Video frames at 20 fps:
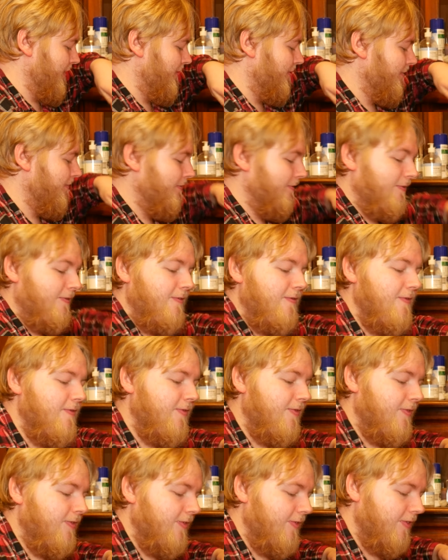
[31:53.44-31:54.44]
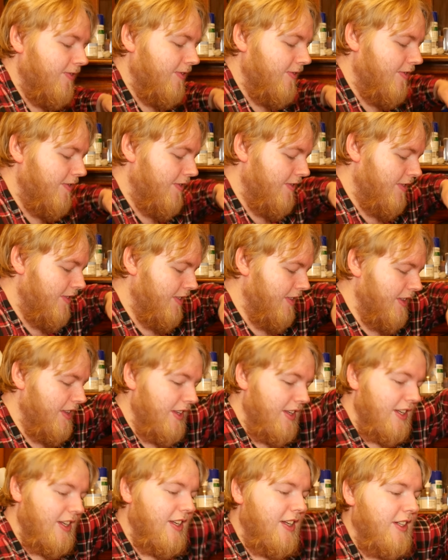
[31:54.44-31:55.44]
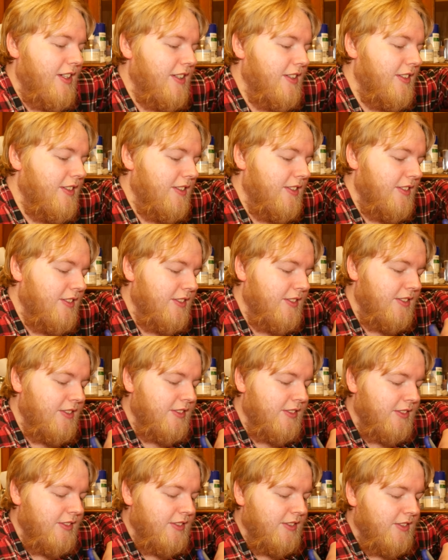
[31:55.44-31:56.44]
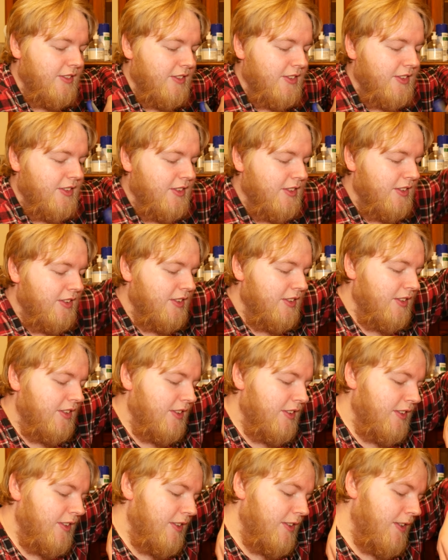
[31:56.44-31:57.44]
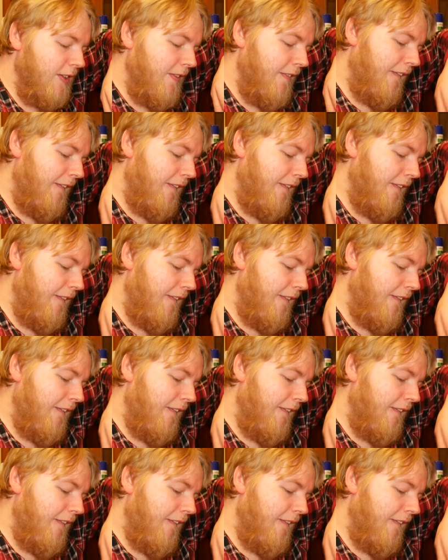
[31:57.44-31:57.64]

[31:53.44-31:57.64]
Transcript: (no one is talking)